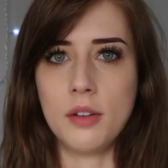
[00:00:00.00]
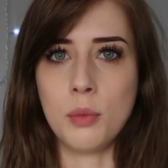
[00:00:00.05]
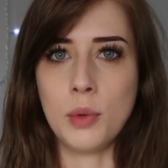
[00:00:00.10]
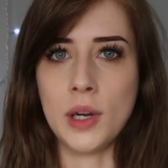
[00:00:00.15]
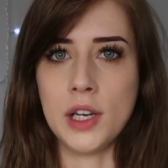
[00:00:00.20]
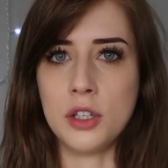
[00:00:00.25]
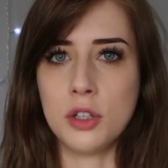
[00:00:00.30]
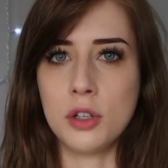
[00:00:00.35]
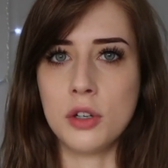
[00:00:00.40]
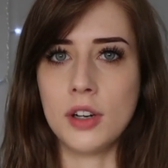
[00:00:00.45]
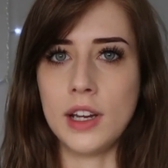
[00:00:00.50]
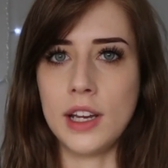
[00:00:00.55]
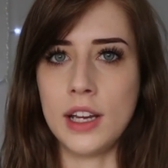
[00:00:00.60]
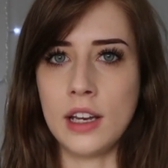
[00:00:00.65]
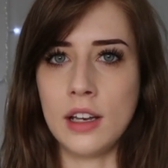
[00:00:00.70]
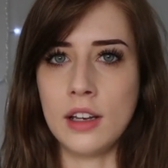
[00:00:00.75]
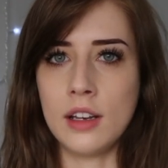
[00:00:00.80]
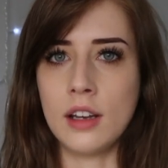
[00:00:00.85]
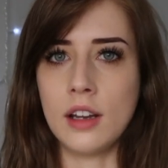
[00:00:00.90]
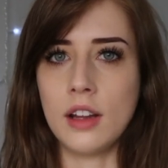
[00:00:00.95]
When you're
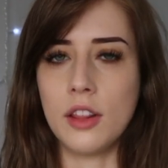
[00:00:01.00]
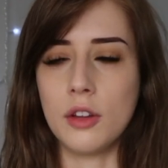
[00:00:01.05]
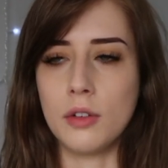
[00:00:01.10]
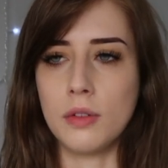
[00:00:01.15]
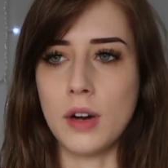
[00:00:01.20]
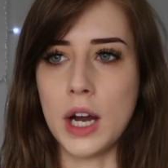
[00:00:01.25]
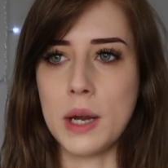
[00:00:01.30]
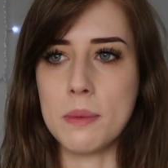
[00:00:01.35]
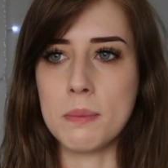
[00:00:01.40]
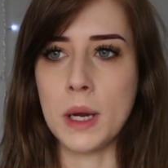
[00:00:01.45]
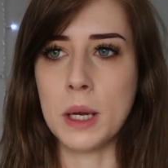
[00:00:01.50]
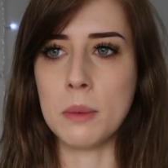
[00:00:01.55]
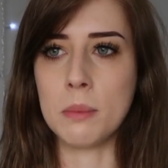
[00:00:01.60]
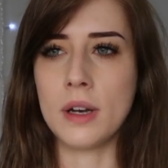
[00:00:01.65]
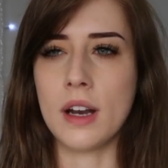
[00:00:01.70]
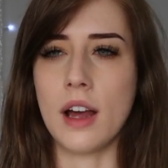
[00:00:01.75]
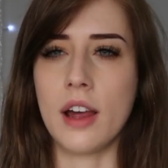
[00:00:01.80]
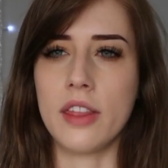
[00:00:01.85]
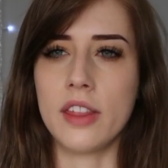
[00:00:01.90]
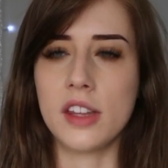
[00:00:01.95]
in the right
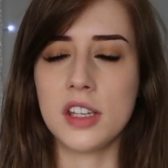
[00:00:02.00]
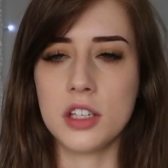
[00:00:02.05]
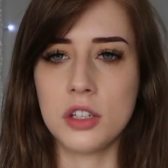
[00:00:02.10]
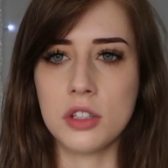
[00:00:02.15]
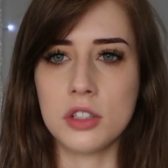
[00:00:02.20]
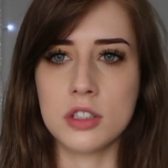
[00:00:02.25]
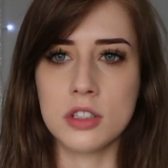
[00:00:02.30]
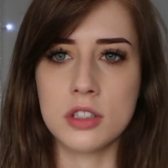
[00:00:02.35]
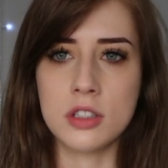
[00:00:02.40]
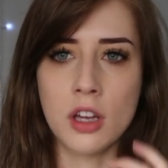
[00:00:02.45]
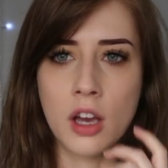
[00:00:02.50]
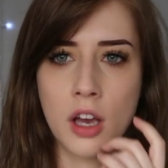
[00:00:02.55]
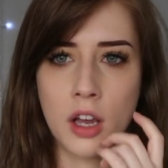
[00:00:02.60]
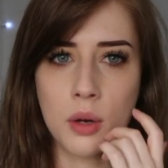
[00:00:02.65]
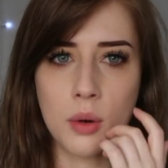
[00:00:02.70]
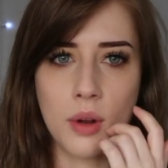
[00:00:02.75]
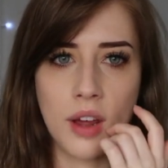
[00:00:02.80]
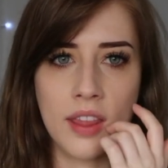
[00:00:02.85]
moment, I think you just know,